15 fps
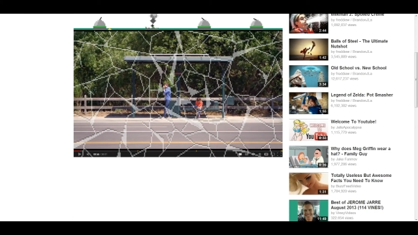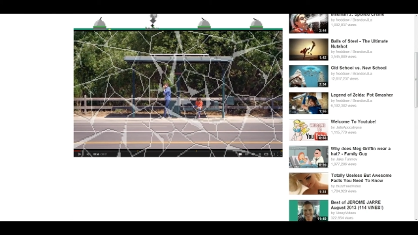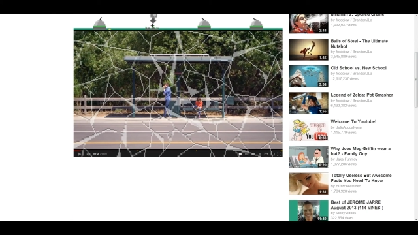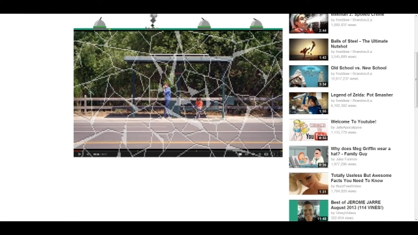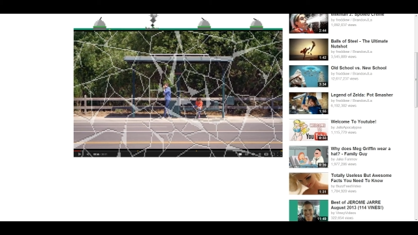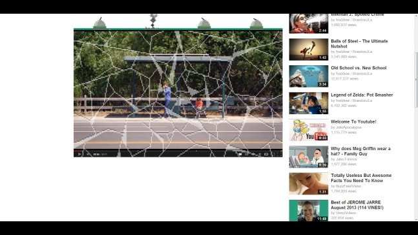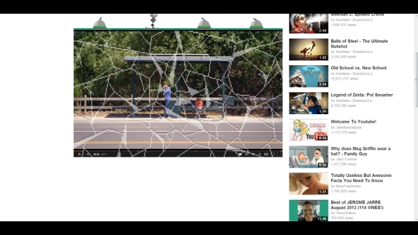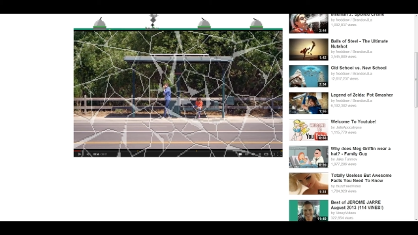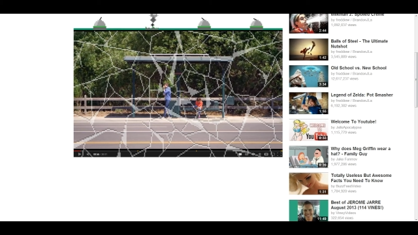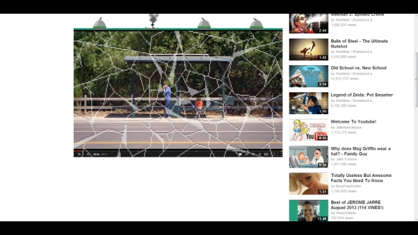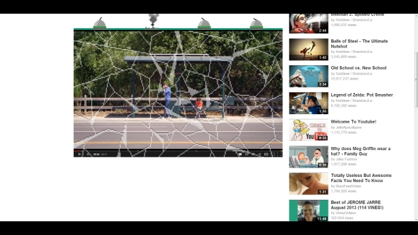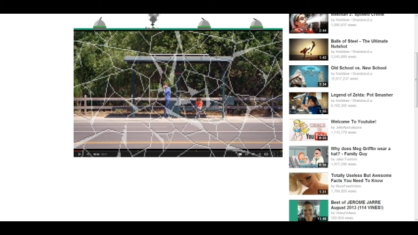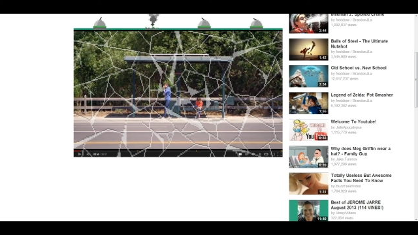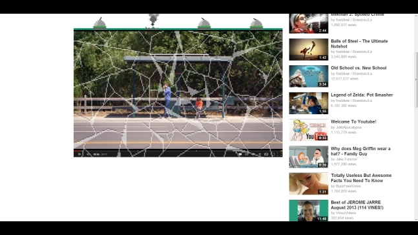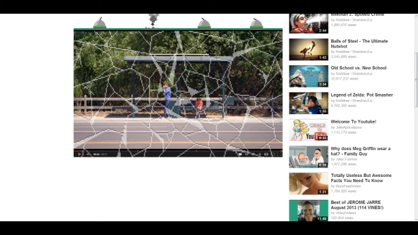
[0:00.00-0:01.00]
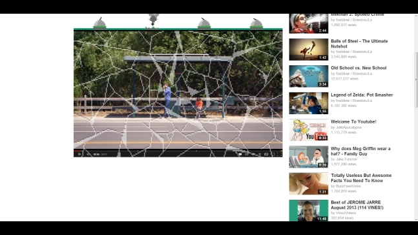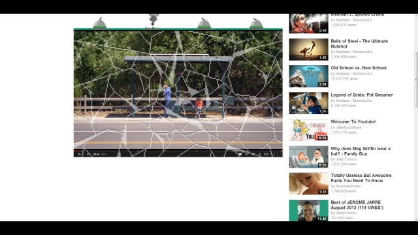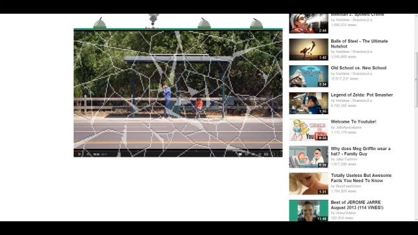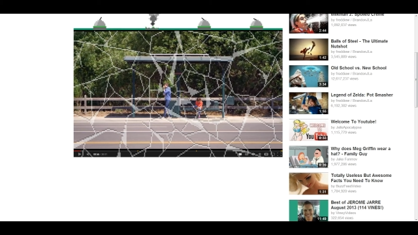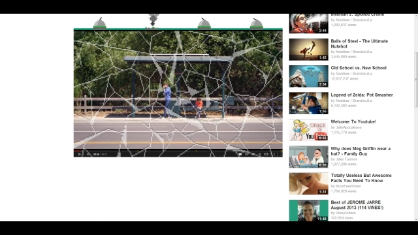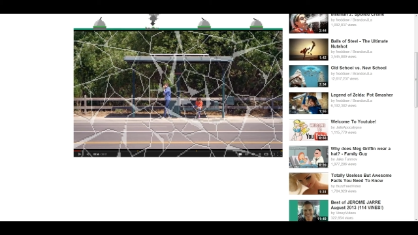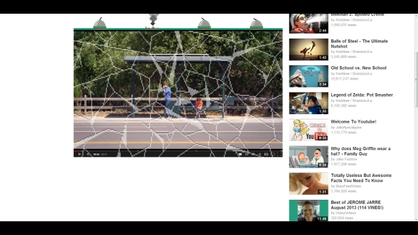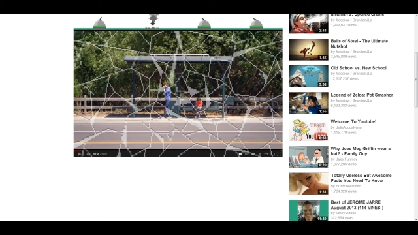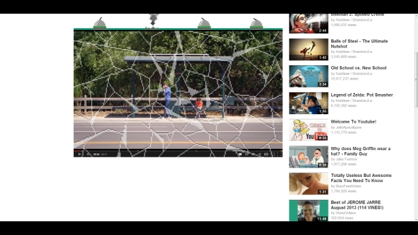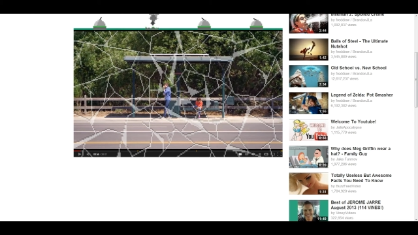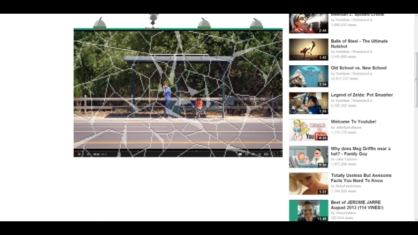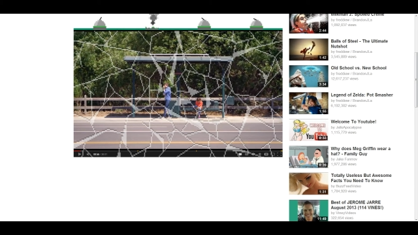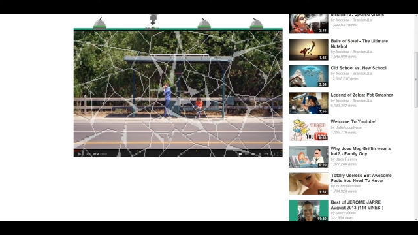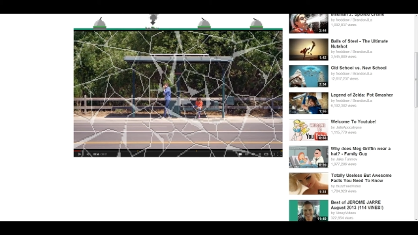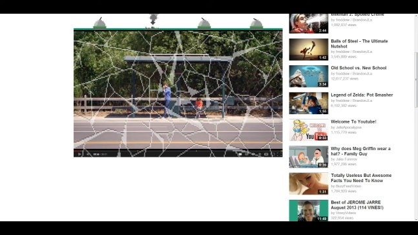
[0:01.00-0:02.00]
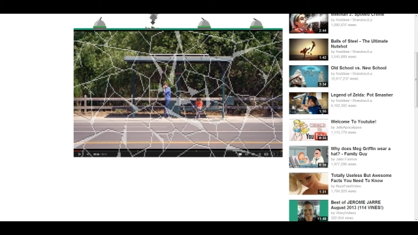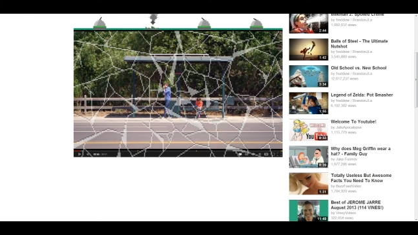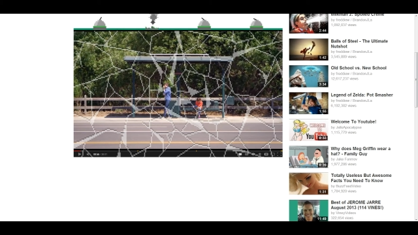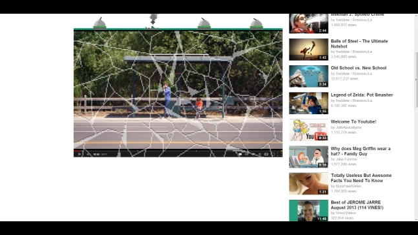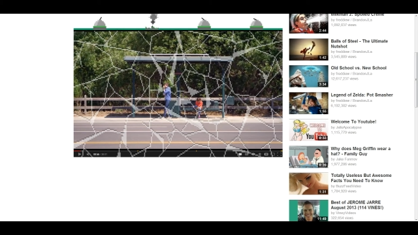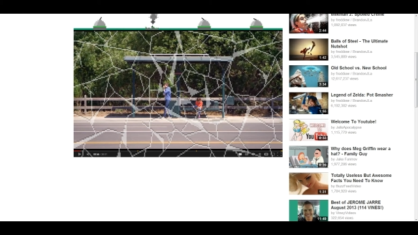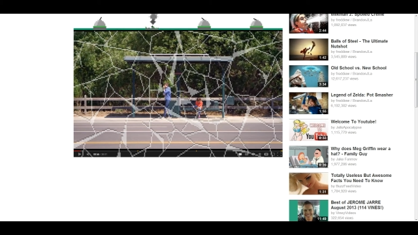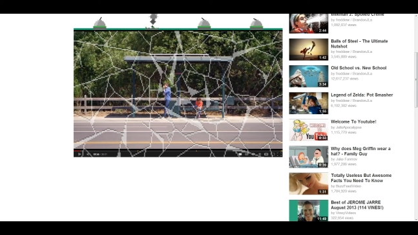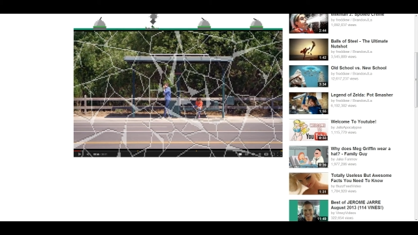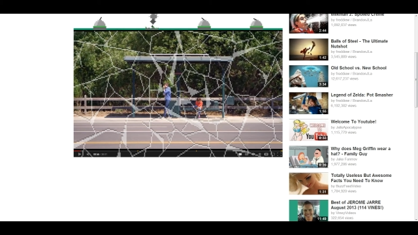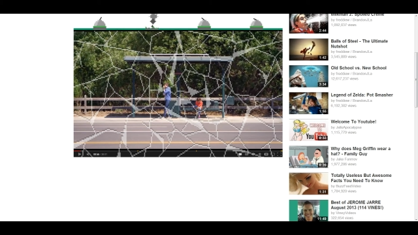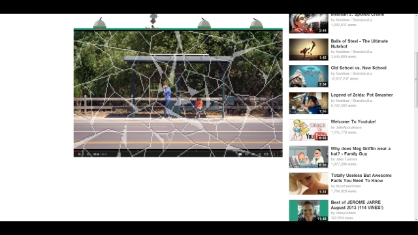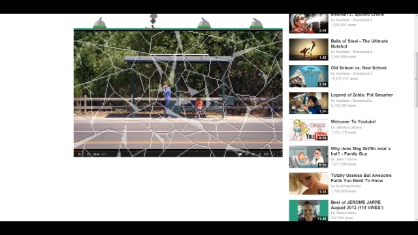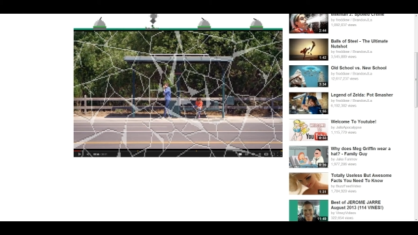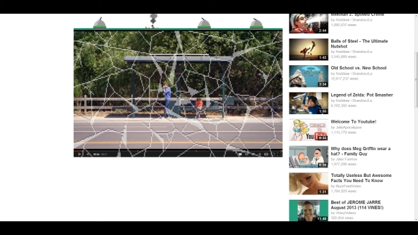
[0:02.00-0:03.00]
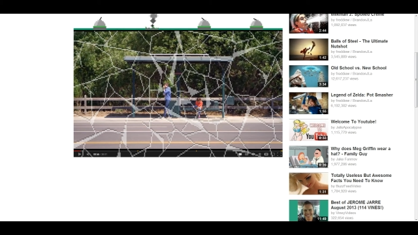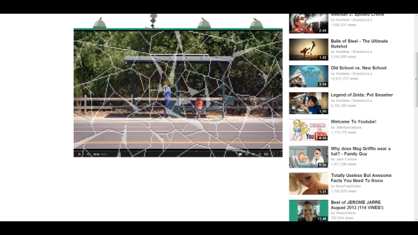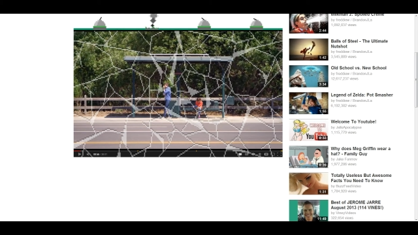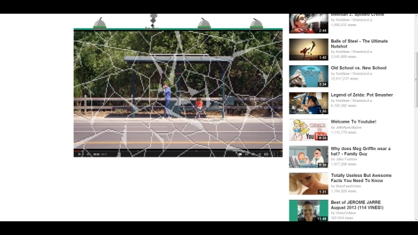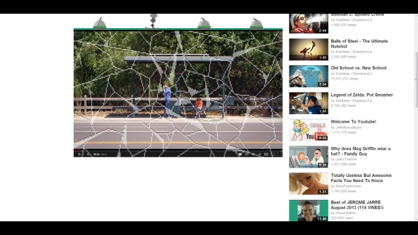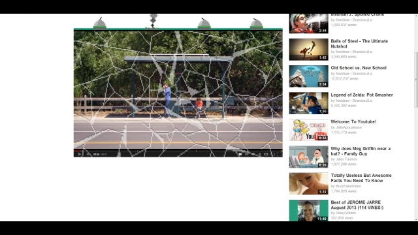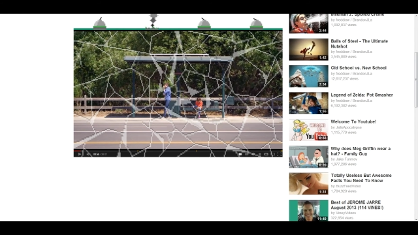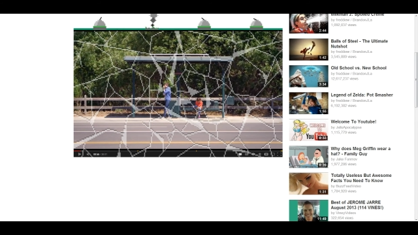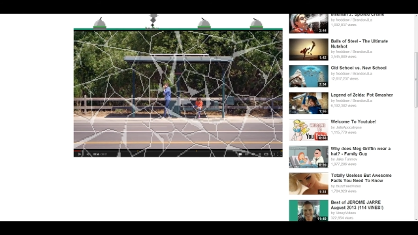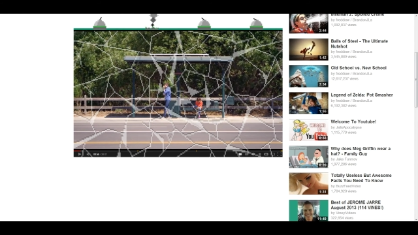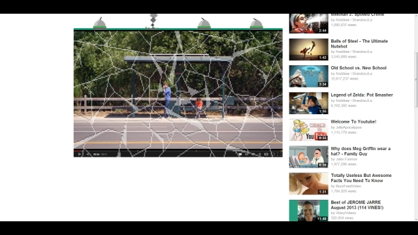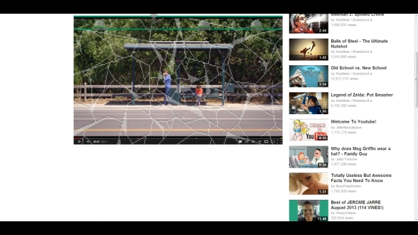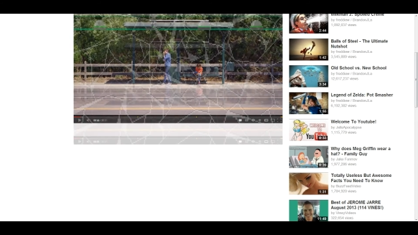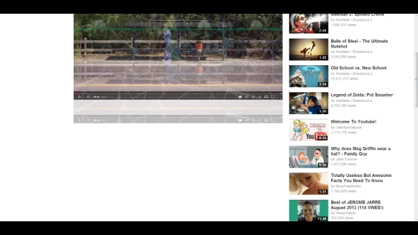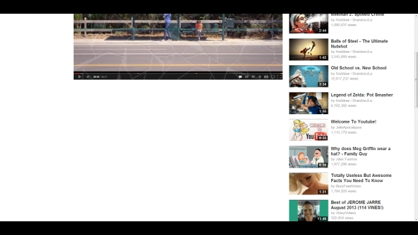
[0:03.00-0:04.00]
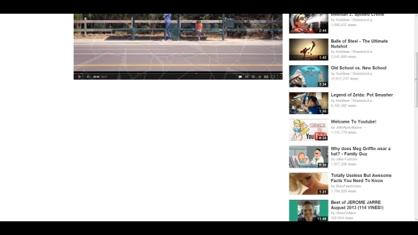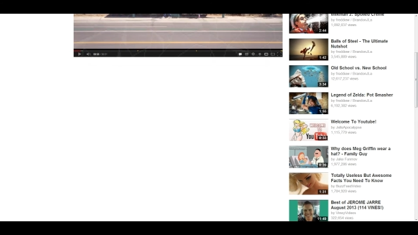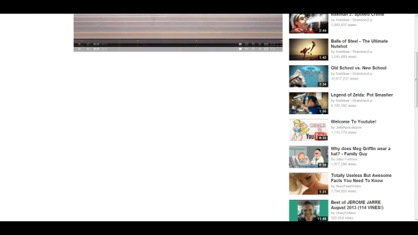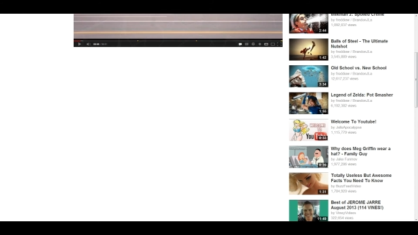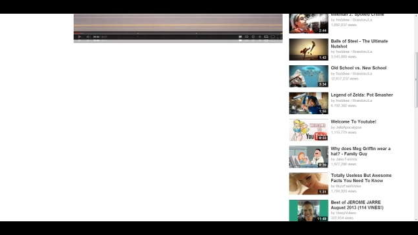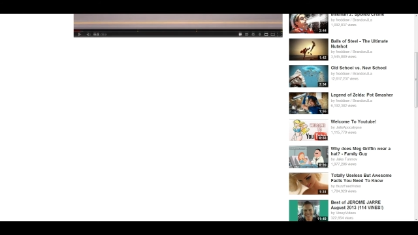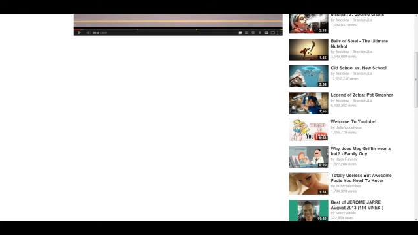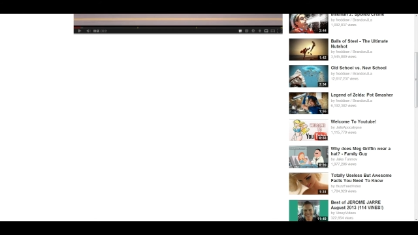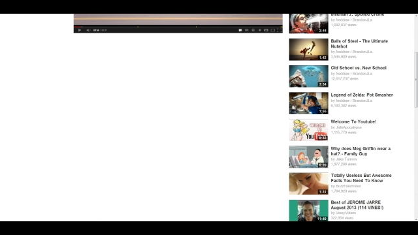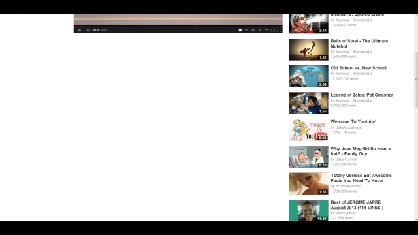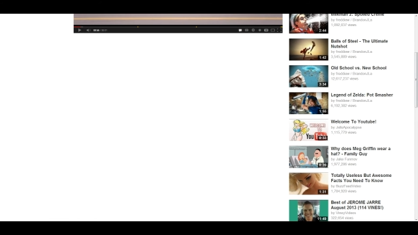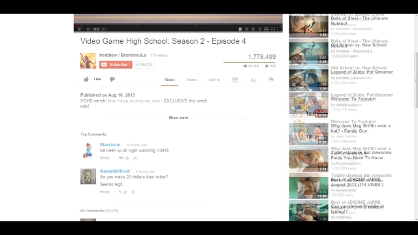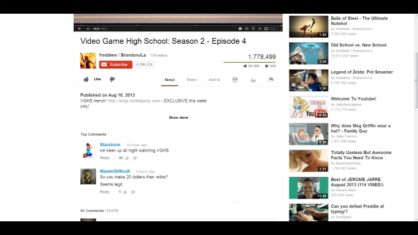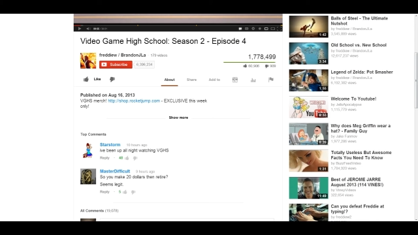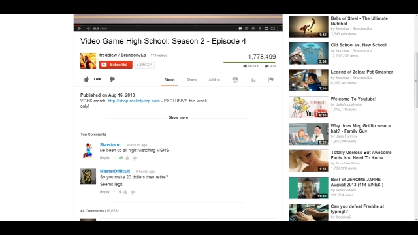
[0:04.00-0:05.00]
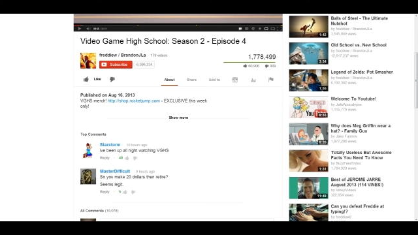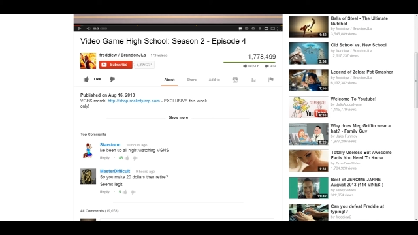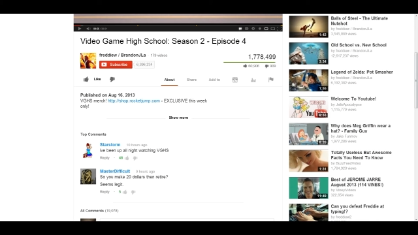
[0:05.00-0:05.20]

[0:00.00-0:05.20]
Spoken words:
No face is visible, so there are no lips to read.